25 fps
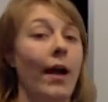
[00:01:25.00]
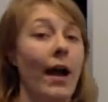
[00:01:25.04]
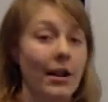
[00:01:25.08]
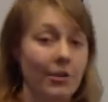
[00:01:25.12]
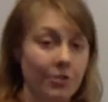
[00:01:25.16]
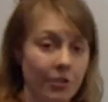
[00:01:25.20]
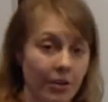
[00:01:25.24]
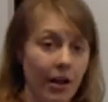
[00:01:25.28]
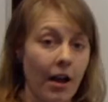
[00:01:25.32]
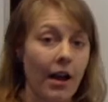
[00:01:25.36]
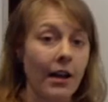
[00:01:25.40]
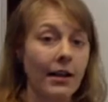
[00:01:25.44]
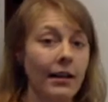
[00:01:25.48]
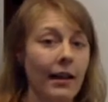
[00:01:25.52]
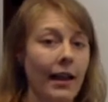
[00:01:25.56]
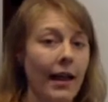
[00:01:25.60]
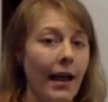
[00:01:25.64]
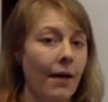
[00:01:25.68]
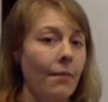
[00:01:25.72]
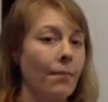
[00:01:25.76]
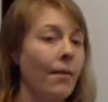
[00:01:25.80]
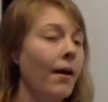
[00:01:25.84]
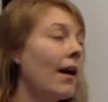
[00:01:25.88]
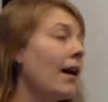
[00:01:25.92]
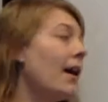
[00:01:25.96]
we actually got in
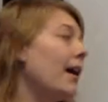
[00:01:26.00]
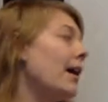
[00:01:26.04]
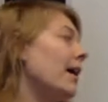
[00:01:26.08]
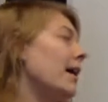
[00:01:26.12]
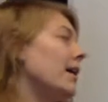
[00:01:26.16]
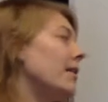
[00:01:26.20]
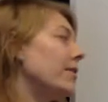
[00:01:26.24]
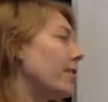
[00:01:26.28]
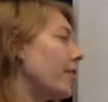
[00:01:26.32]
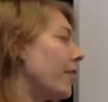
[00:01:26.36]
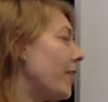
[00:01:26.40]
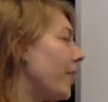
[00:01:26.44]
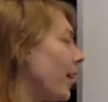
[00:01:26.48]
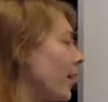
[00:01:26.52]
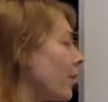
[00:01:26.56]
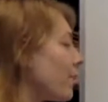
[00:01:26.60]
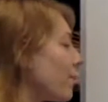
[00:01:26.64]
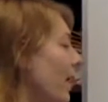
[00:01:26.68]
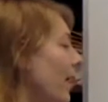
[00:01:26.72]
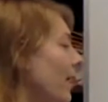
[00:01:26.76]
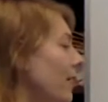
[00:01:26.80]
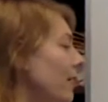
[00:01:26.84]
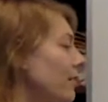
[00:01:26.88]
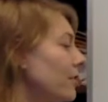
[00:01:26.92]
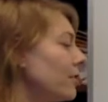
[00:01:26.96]
lab. The
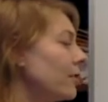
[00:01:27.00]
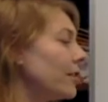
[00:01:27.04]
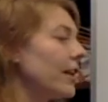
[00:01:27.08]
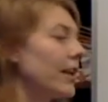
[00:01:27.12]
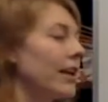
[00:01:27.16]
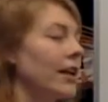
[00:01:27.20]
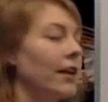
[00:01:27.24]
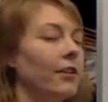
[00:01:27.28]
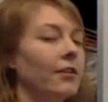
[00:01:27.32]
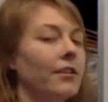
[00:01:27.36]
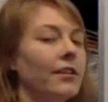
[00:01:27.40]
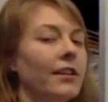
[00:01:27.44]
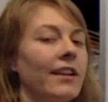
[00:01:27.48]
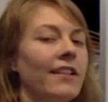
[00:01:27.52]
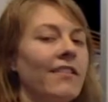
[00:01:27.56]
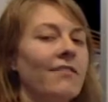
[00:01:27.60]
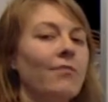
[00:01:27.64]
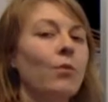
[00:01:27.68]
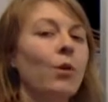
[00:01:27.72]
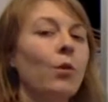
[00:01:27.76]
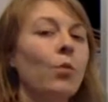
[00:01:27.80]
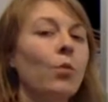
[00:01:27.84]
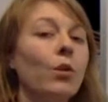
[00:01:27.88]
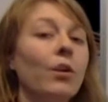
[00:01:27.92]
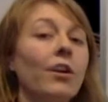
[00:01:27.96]
theoretical yield
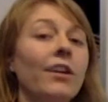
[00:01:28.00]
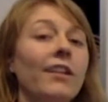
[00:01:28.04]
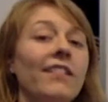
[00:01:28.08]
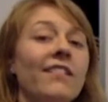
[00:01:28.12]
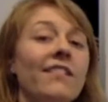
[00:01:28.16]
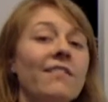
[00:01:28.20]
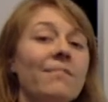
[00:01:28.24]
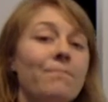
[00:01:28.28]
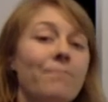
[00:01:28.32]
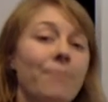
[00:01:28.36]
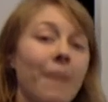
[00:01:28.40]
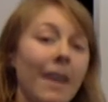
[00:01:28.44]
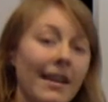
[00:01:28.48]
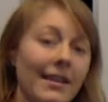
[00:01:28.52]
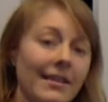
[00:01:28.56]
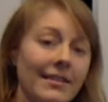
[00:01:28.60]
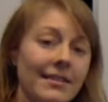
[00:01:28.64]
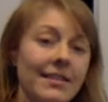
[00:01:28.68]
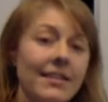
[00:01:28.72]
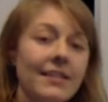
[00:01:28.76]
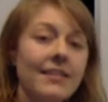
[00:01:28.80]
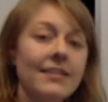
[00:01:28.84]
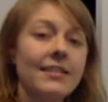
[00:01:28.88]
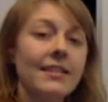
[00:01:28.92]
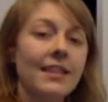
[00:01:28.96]
is what we're
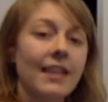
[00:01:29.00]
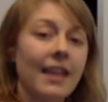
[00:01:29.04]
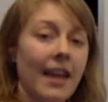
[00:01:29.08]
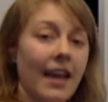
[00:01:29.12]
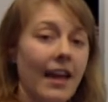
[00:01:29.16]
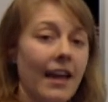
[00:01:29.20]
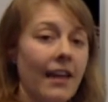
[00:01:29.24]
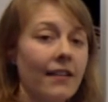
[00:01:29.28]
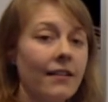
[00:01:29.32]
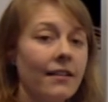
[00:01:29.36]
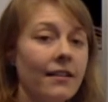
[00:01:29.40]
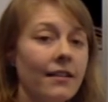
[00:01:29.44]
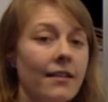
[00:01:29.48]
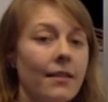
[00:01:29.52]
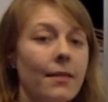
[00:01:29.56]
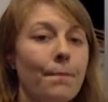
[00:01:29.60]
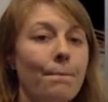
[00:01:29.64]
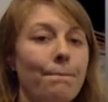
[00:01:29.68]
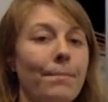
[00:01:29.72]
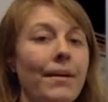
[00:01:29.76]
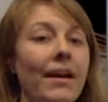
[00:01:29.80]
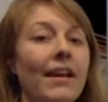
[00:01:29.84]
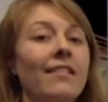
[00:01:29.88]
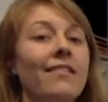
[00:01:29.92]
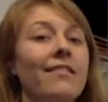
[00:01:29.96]
expected to get
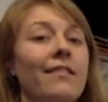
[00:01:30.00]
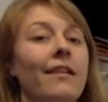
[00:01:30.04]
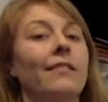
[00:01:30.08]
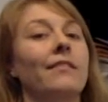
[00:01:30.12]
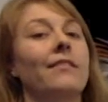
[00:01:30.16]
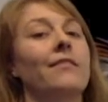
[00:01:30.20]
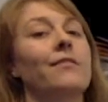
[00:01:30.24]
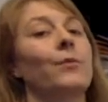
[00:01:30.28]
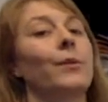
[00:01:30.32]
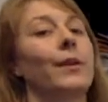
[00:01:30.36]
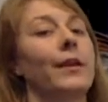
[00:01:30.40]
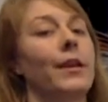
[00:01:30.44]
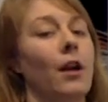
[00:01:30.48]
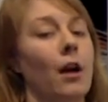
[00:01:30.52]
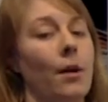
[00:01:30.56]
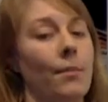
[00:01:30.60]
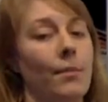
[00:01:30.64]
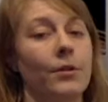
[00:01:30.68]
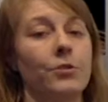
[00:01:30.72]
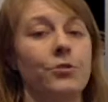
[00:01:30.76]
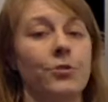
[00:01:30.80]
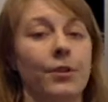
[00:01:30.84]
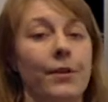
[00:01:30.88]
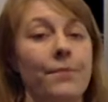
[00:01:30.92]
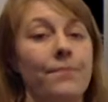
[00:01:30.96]
based on
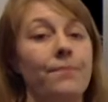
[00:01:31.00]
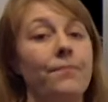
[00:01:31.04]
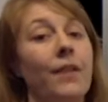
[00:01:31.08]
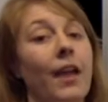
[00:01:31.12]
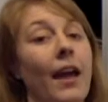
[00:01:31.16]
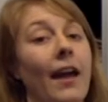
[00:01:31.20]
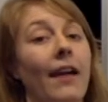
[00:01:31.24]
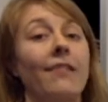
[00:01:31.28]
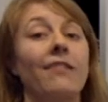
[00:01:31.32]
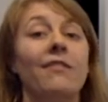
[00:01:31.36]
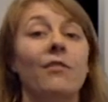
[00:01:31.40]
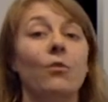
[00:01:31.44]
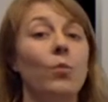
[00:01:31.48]
stoichiometry, okay?